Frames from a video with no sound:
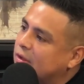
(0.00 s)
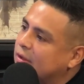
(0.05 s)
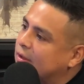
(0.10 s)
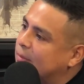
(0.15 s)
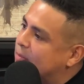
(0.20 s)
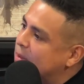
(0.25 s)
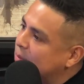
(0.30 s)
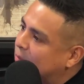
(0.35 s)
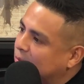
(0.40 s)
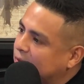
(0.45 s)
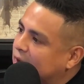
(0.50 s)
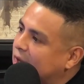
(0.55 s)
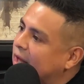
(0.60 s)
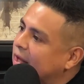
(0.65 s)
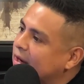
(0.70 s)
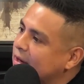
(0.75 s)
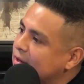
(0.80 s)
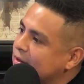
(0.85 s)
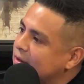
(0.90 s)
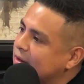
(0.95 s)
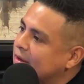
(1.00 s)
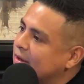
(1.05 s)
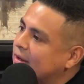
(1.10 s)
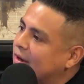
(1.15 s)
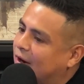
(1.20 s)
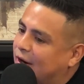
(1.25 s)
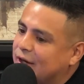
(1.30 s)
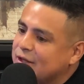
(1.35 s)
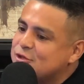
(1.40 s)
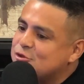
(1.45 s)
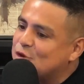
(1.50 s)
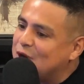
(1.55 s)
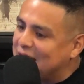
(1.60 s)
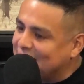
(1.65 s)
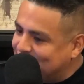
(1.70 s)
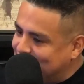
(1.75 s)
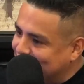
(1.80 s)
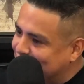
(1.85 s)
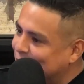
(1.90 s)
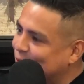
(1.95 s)
The people that are
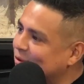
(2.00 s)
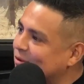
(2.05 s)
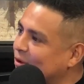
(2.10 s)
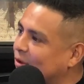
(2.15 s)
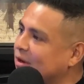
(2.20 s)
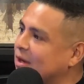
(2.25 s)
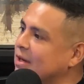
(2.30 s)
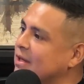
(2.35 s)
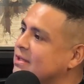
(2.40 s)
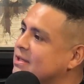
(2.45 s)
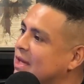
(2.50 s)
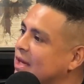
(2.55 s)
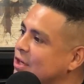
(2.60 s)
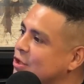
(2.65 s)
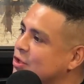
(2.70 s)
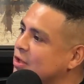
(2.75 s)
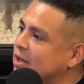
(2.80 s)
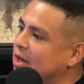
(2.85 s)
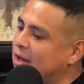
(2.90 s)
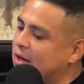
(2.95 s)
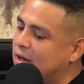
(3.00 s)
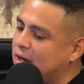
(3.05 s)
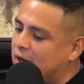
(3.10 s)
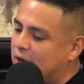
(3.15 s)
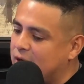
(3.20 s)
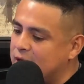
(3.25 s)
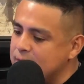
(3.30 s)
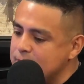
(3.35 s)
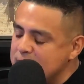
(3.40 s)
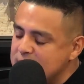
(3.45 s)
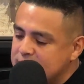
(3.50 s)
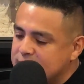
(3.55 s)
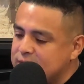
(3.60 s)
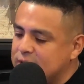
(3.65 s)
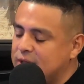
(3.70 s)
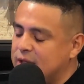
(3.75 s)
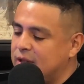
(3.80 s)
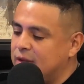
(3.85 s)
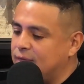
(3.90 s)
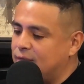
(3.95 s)
attracted to the organization are, are
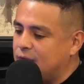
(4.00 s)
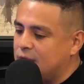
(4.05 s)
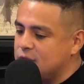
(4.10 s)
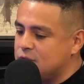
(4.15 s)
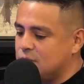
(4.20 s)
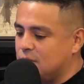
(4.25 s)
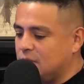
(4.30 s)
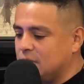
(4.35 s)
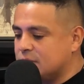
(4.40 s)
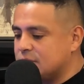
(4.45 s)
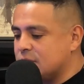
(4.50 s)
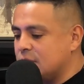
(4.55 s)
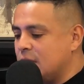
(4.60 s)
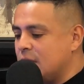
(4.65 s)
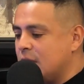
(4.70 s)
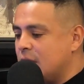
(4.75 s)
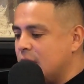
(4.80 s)
amazing individuals.